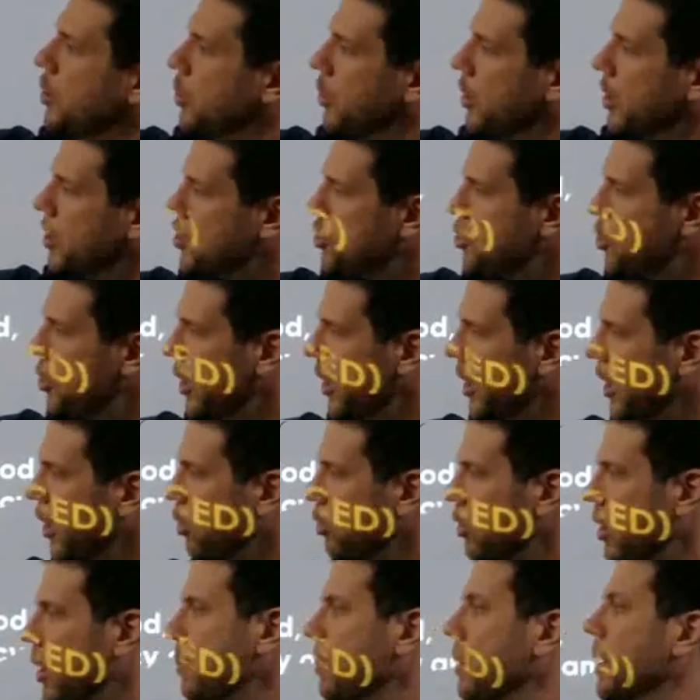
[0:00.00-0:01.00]
your insuring
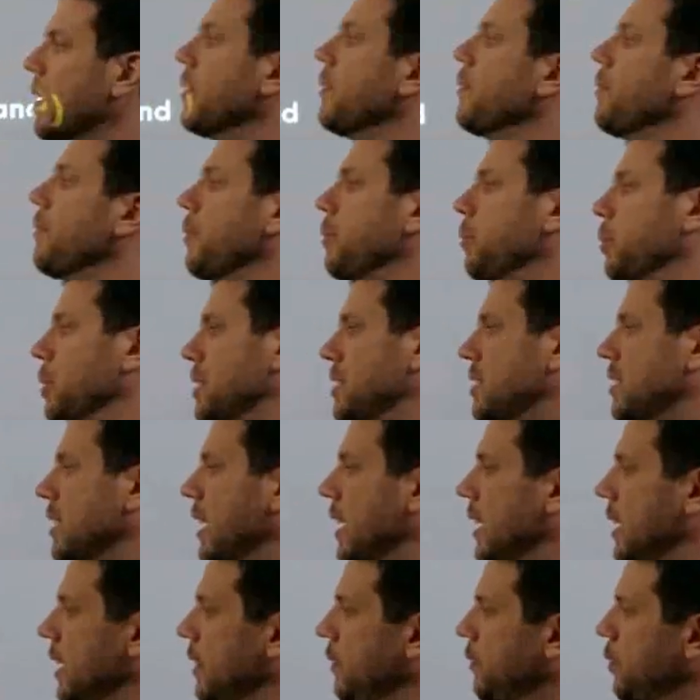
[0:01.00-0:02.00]
agreement would
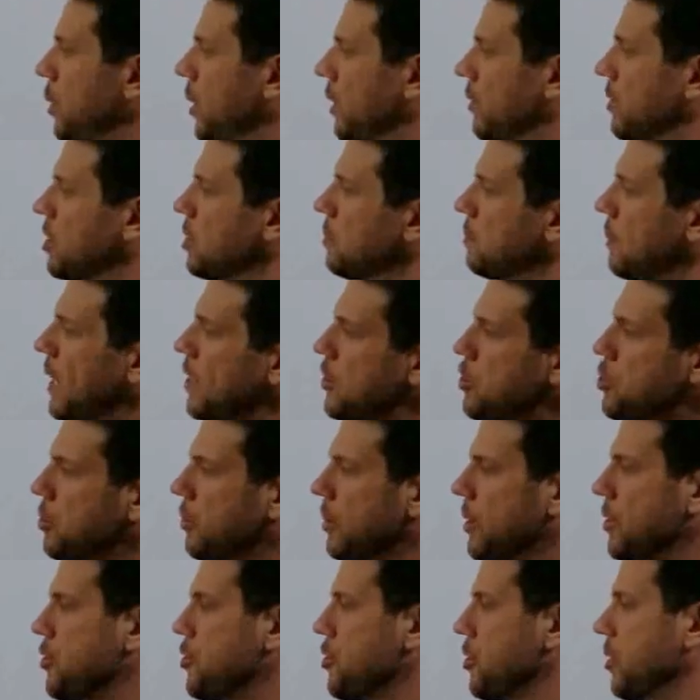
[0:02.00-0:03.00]
say if you have
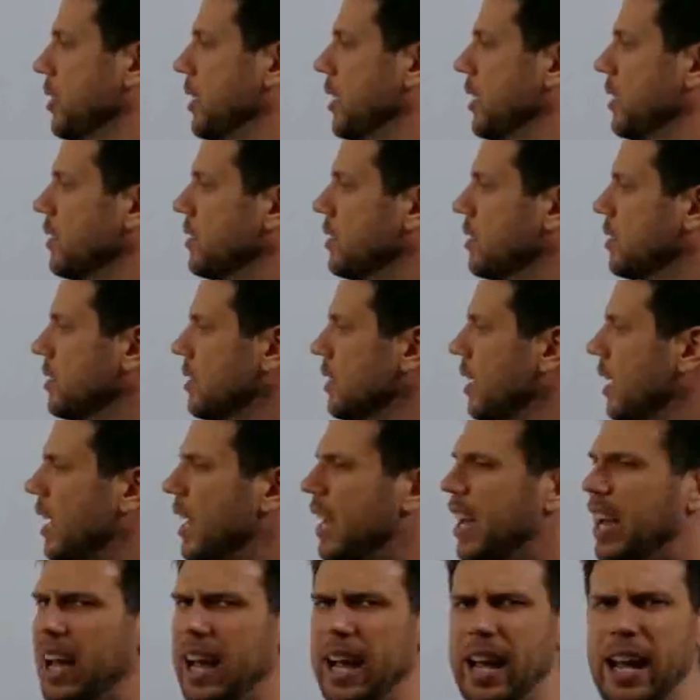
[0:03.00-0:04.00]
special insurance
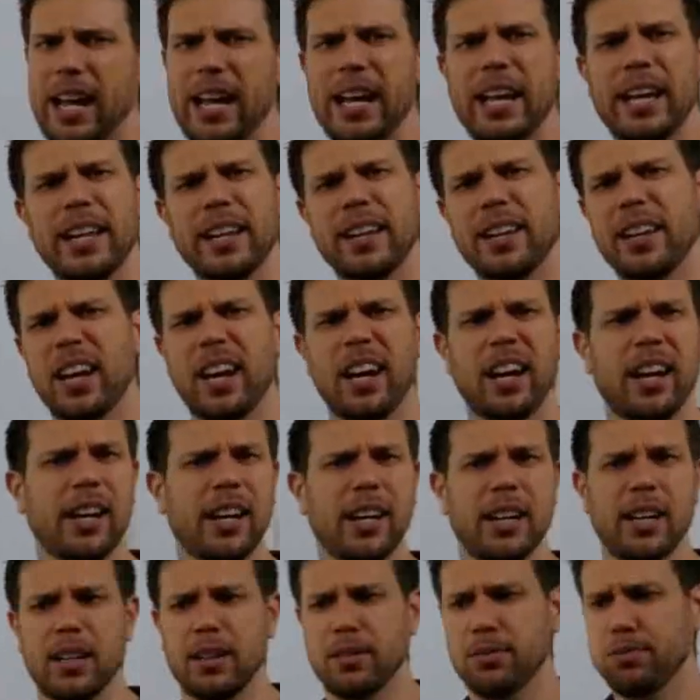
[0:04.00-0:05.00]
and
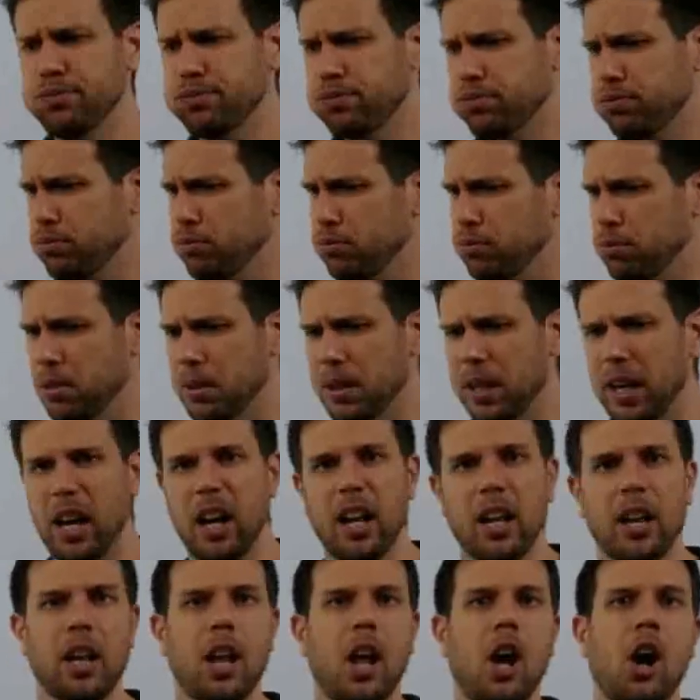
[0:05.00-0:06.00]
a
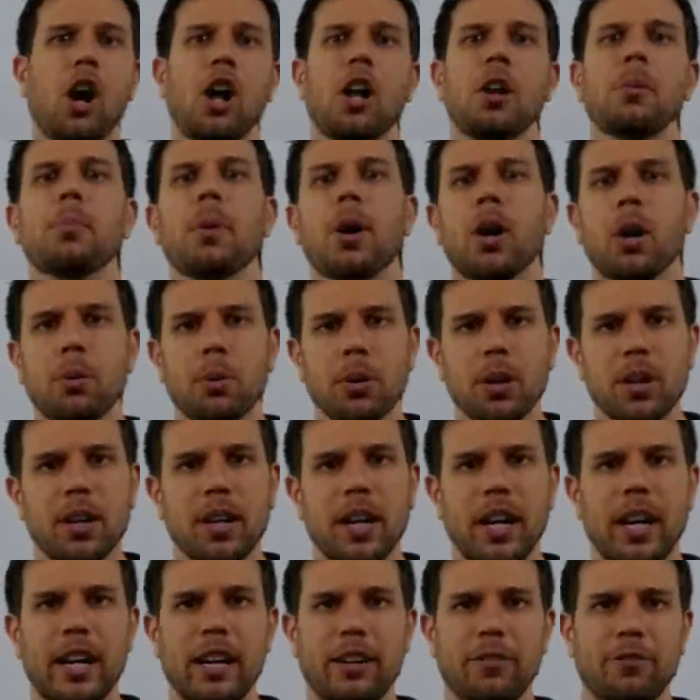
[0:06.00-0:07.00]

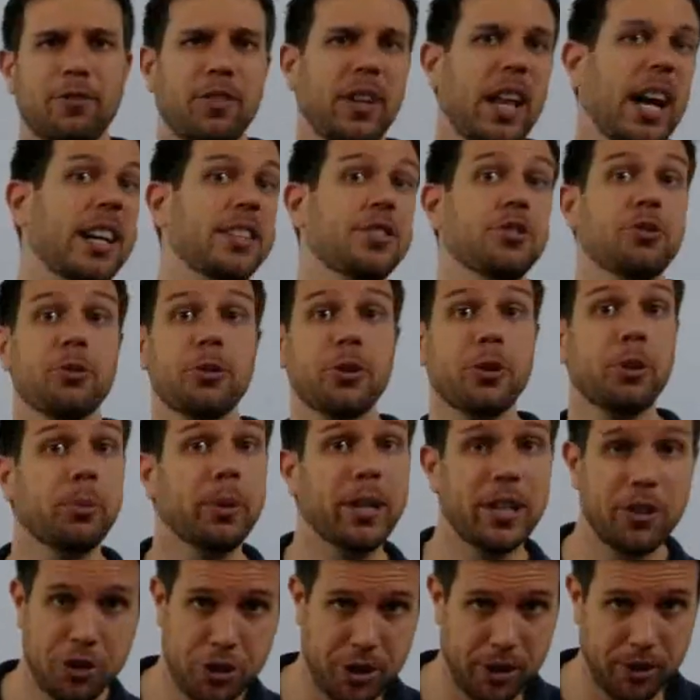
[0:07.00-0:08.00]
lawnmower flies through your
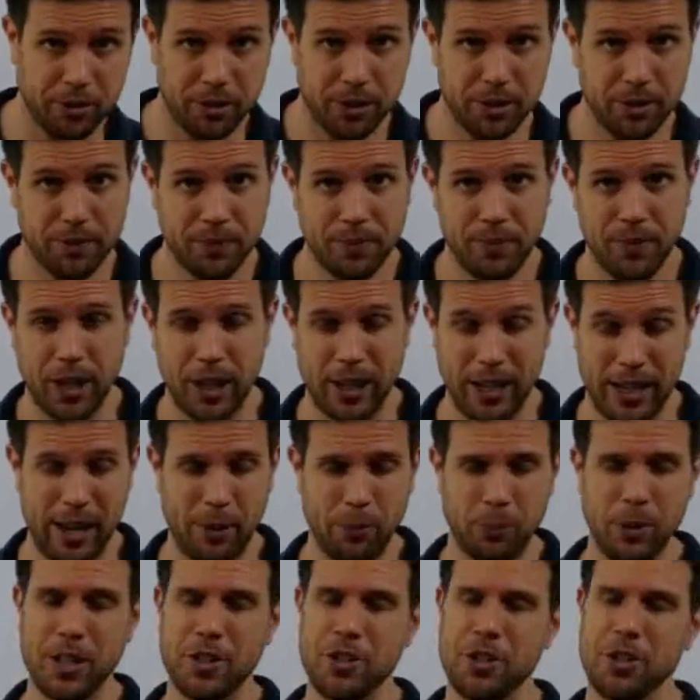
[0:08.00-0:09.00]
windshield,
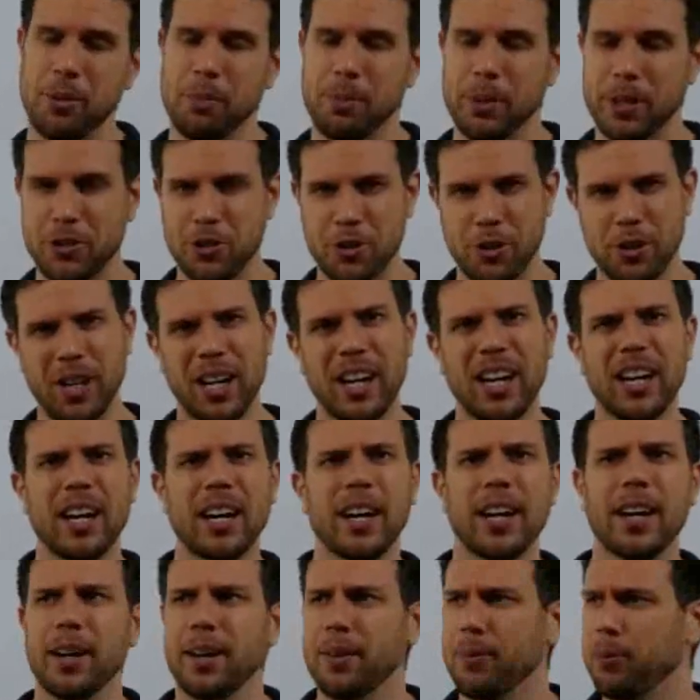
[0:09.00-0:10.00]
not windshield, but your
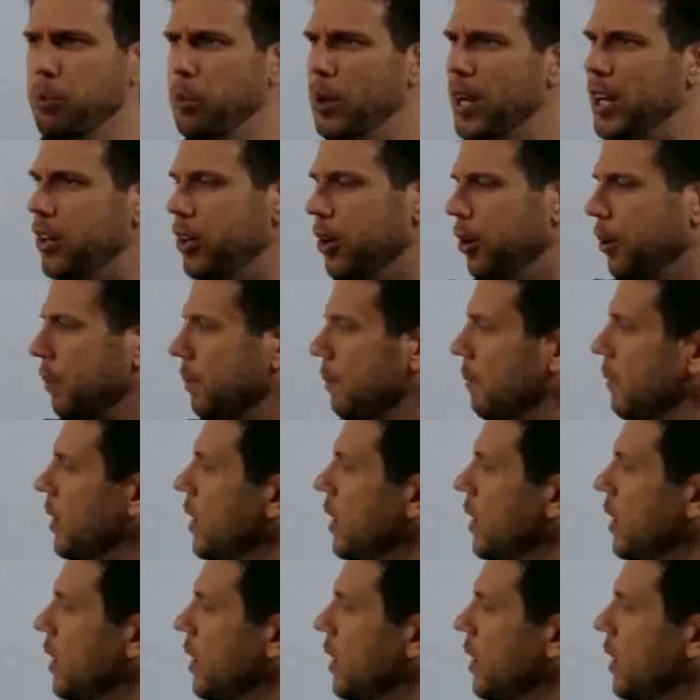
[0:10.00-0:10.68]
window,